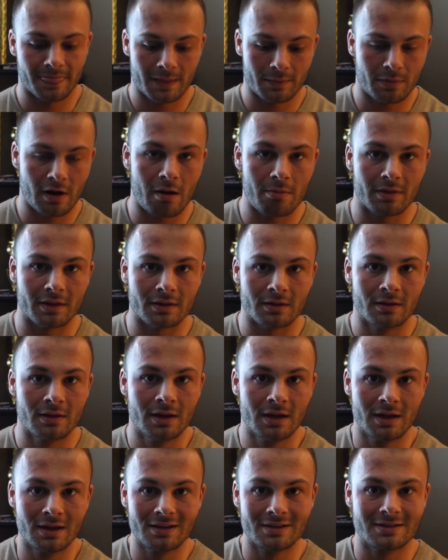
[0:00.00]
probably
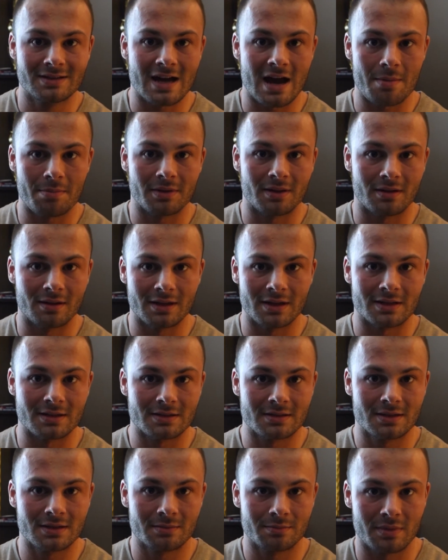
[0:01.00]
top of the
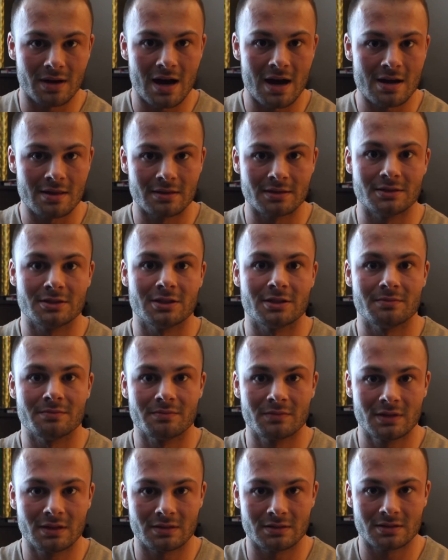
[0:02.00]
list behind the gym.
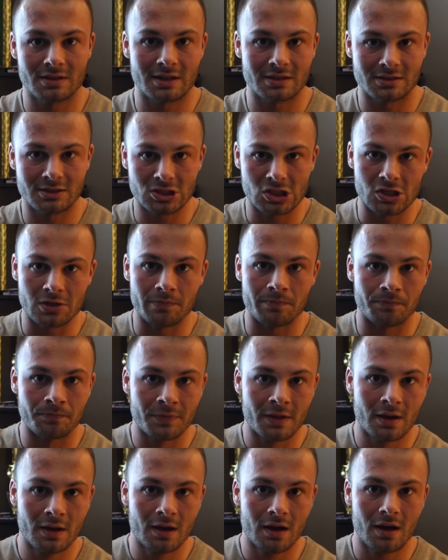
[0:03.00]
There's like gym,
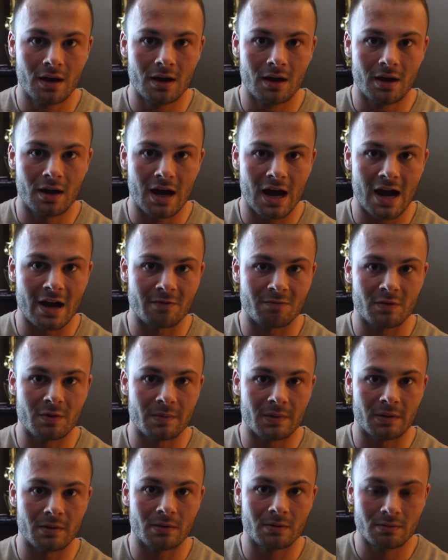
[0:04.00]

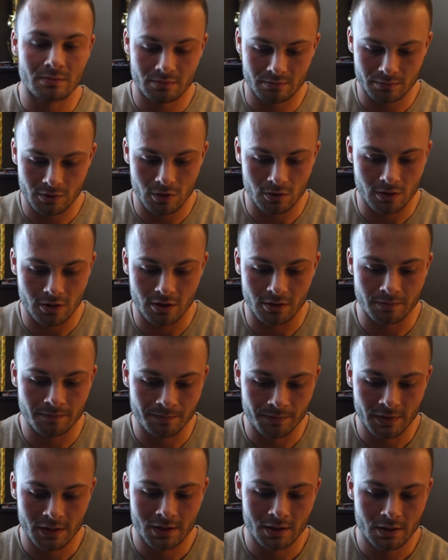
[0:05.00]
IFBB Pro card.
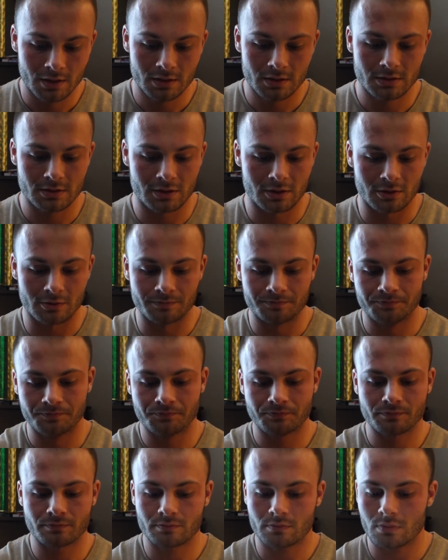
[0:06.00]
So
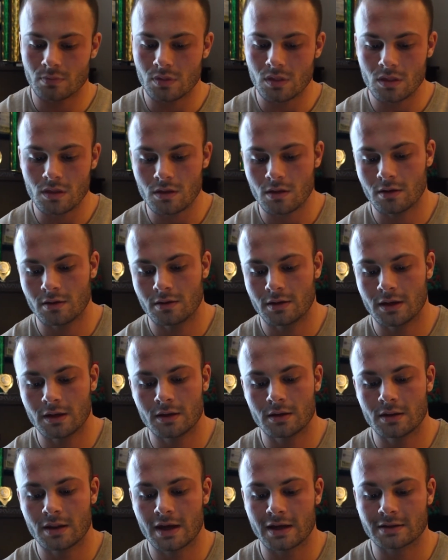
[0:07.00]

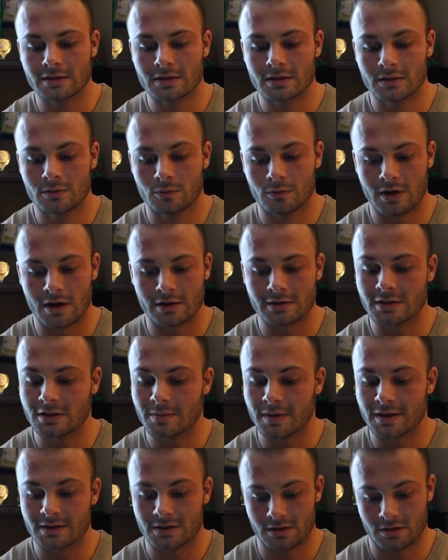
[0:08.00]
that's where I see
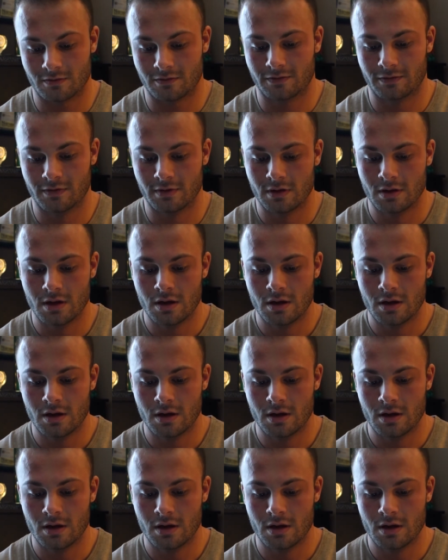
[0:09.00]
myself.